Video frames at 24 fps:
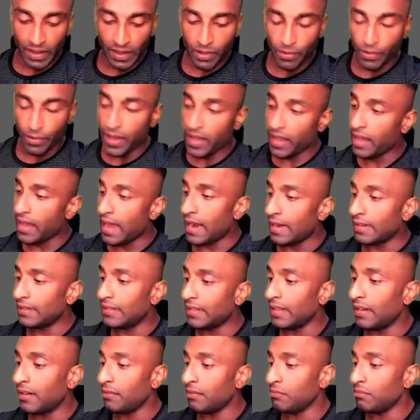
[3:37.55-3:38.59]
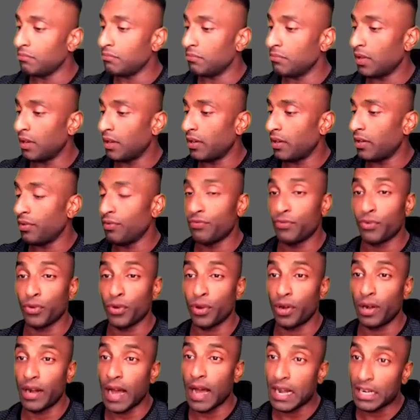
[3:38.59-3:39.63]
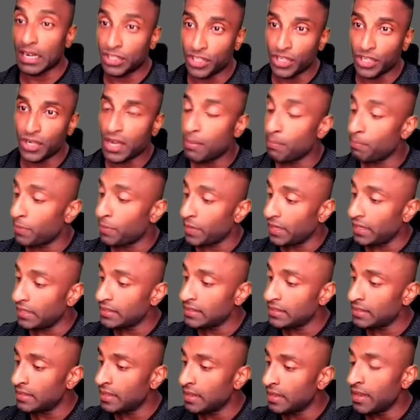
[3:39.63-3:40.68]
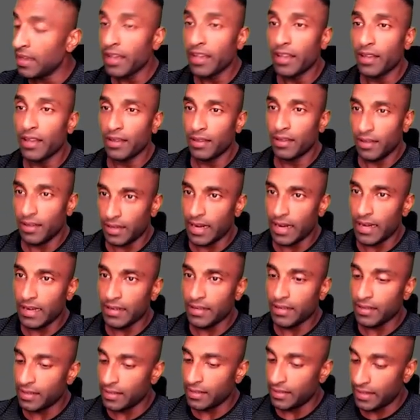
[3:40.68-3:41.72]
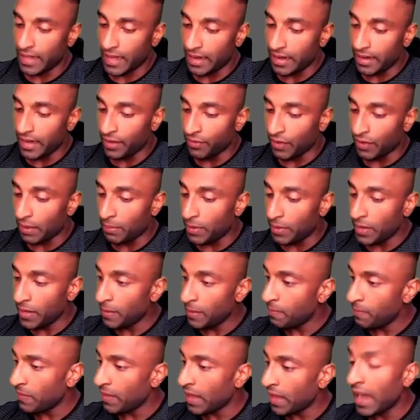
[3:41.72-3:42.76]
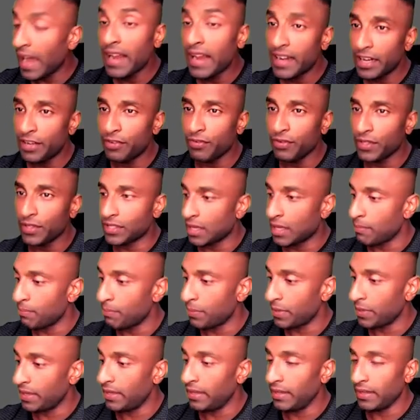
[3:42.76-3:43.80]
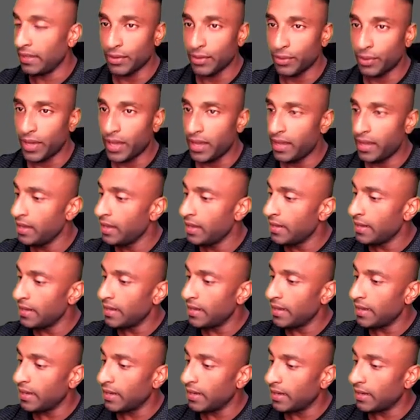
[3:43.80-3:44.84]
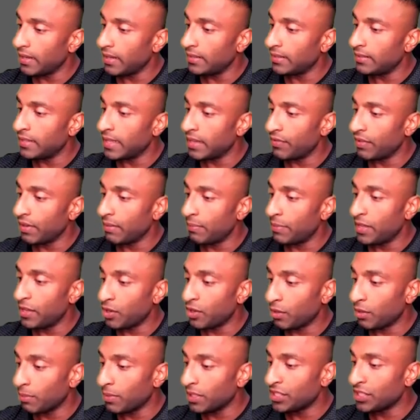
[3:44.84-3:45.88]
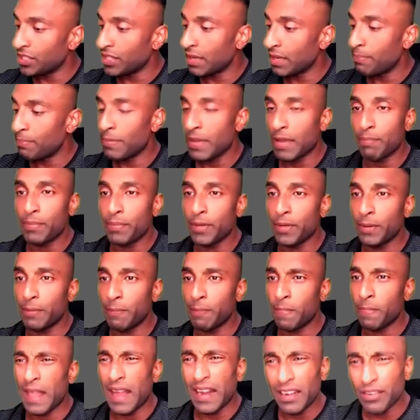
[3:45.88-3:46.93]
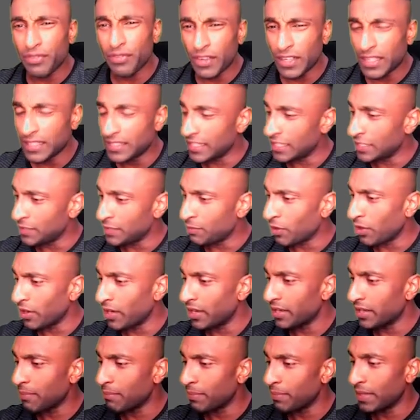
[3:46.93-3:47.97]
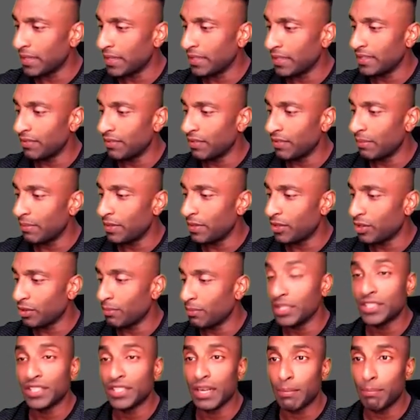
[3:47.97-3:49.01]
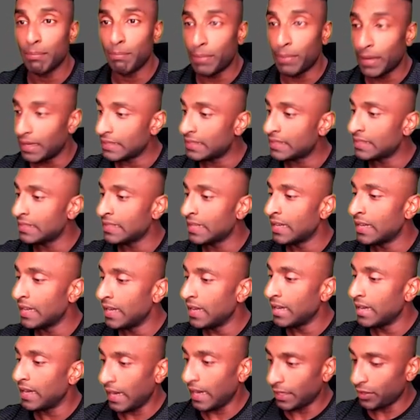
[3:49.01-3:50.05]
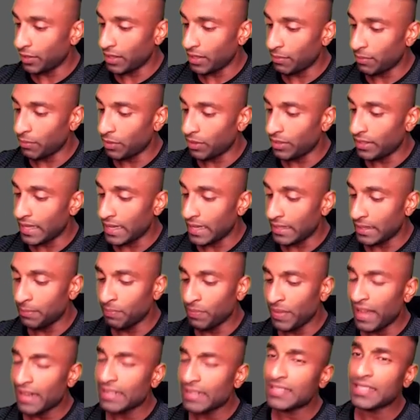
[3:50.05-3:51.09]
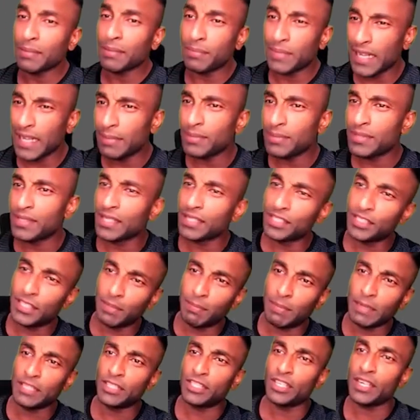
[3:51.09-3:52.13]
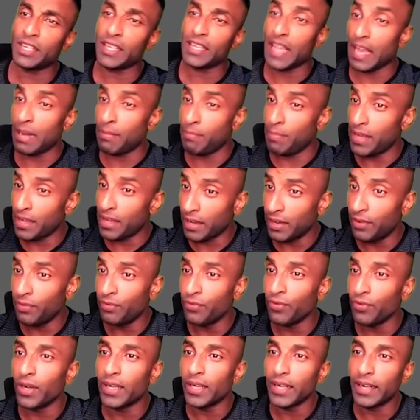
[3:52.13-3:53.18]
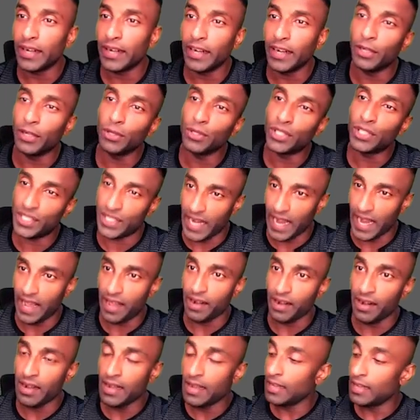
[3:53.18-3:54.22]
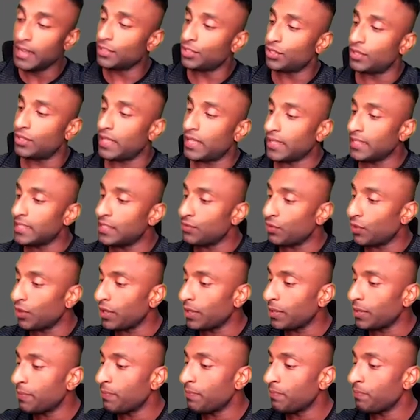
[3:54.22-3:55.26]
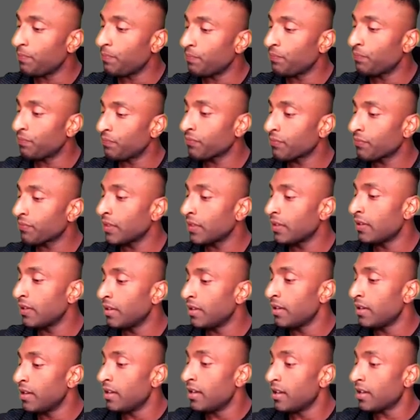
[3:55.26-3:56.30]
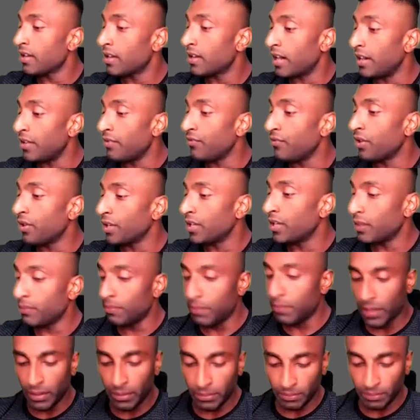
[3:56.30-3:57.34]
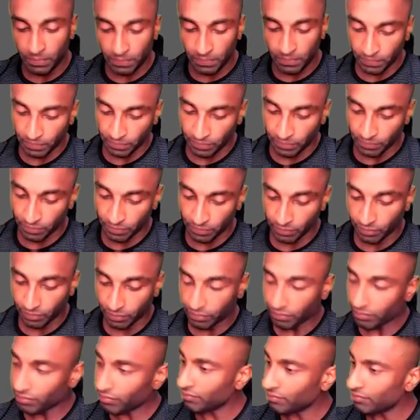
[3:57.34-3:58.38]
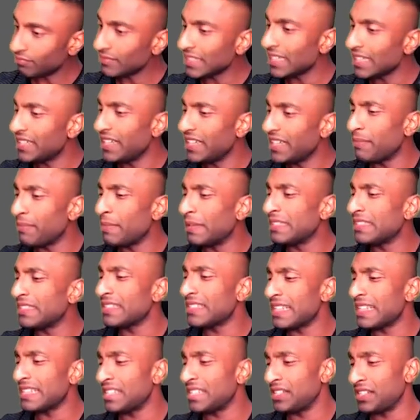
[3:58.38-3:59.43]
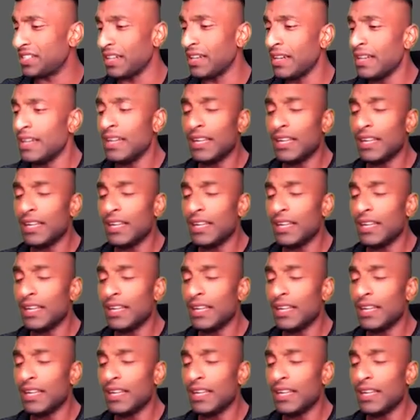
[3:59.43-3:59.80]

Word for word: okay and then uh, for larger companies right then it will be high net worth company okay uh, there will be commercial paper and if it is a smaller company there will be commercial bills i'll talk about that and sometimes this debenture can be converted into share so that is what convertible debentures etc